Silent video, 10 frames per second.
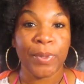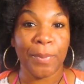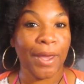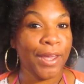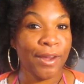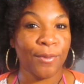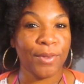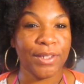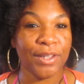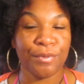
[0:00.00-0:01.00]
my hair
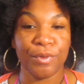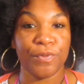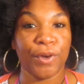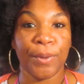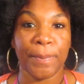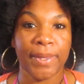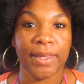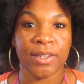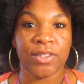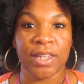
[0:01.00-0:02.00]
really didn't revert
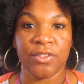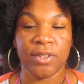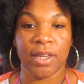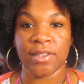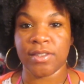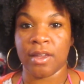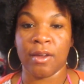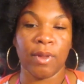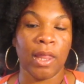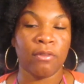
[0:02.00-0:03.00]
much as you guys
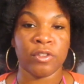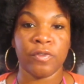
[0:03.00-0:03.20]
saw while I was